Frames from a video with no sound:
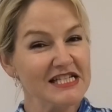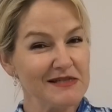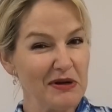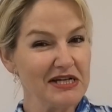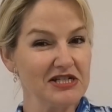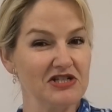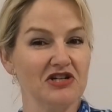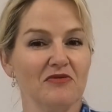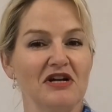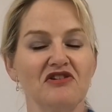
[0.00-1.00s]
expected
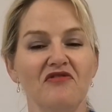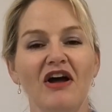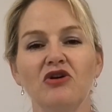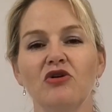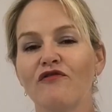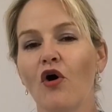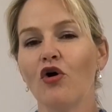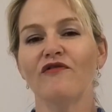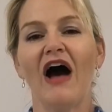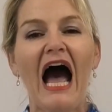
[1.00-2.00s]
to reach a value of
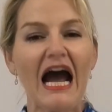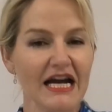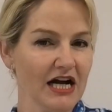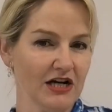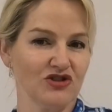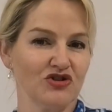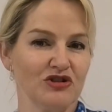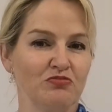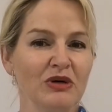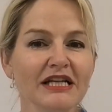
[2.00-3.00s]
over
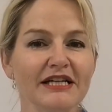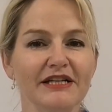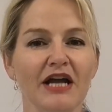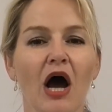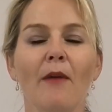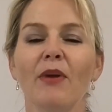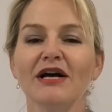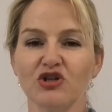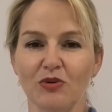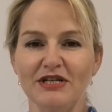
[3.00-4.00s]
$800 billion
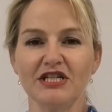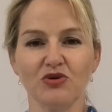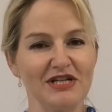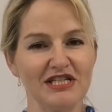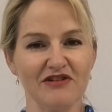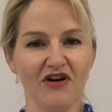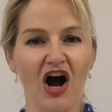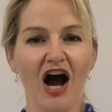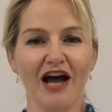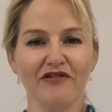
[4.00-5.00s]
by
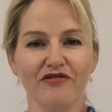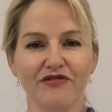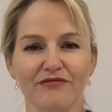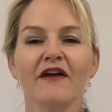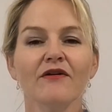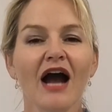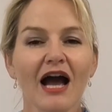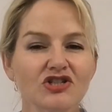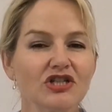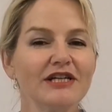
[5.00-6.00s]
2025. There are
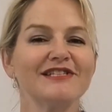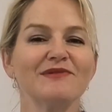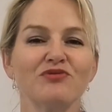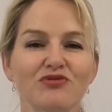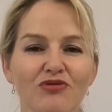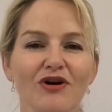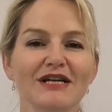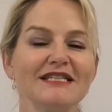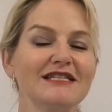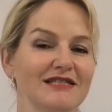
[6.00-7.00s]
actually a
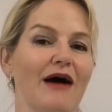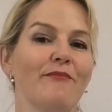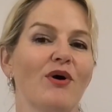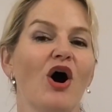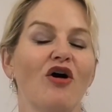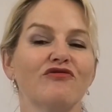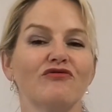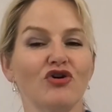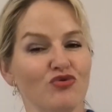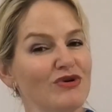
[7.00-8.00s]
surprising number of
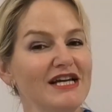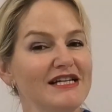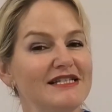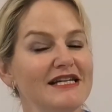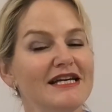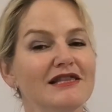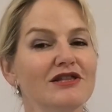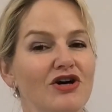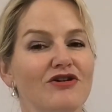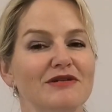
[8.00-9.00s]
careers in
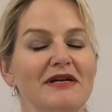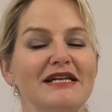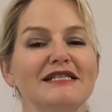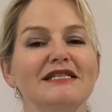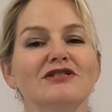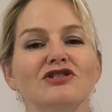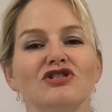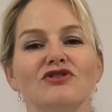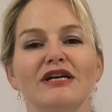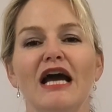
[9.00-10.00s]
the cosmetics
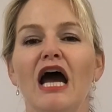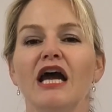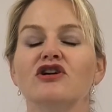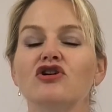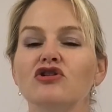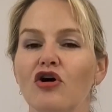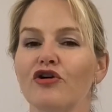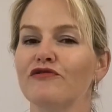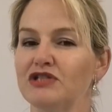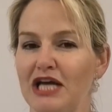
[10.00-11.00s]
industry in a
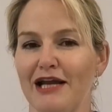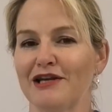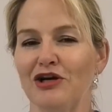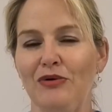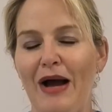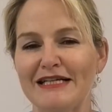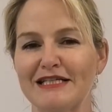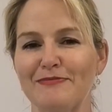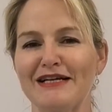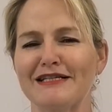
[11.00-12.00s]
lot of technical
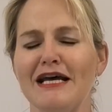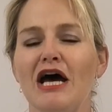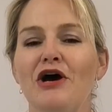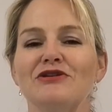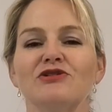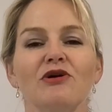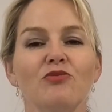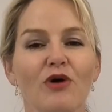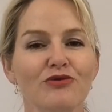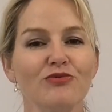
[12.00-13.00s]
aspects. So I
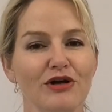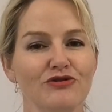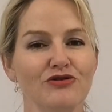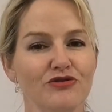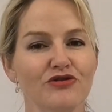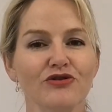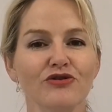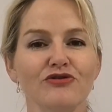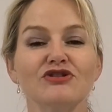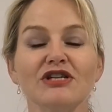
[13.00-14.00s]
want to run you
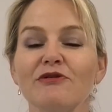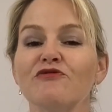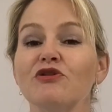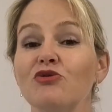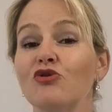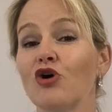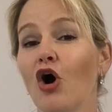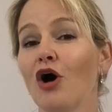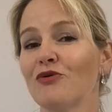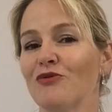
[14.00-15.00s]
through some of the more
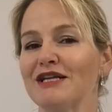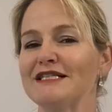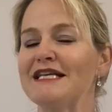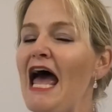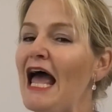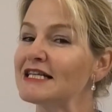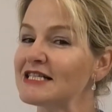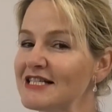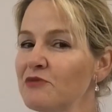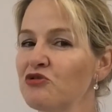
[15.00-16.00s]
common ones and
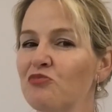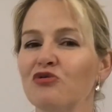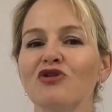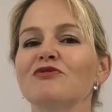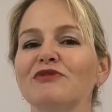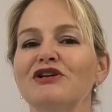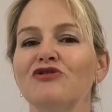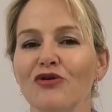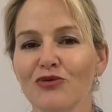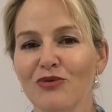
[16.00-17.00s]
some you're probably
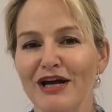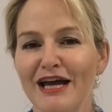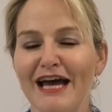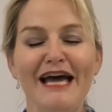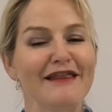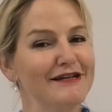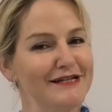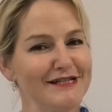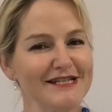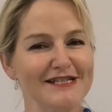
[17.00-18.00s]
not aware that
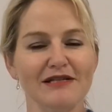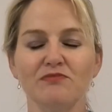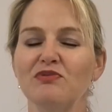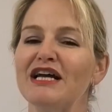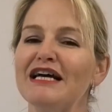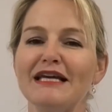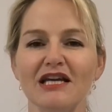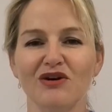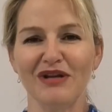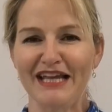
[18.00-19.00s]
existed but are
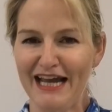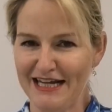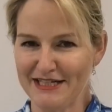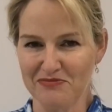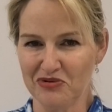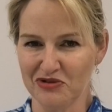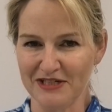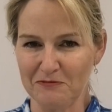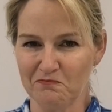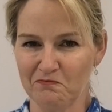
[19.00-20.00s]
equally as
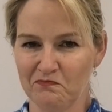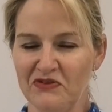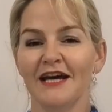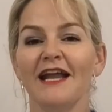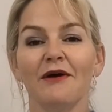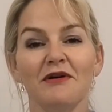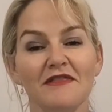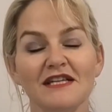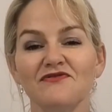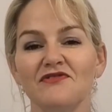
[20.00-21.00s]
important. Now
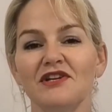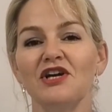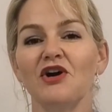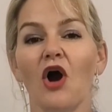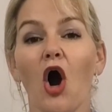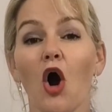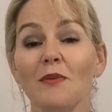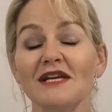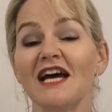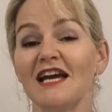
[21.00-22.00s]
in this video,
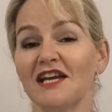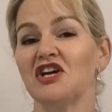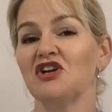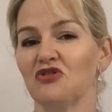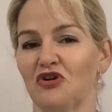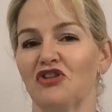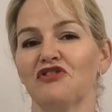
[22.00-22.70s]
I'll be taking a look